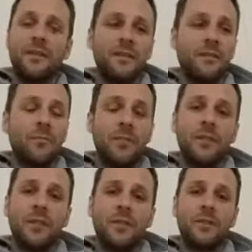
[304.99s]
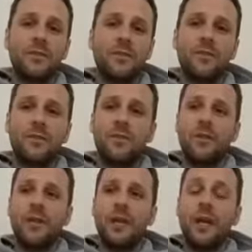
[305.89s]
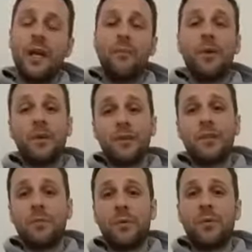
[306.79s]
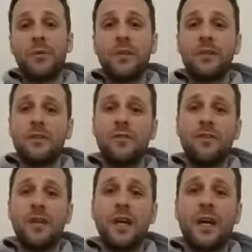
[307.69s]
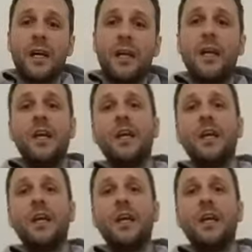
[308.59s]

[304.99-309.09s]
I was like, "Bloody hell!" So, and because it's Paul, he's a lovely guy.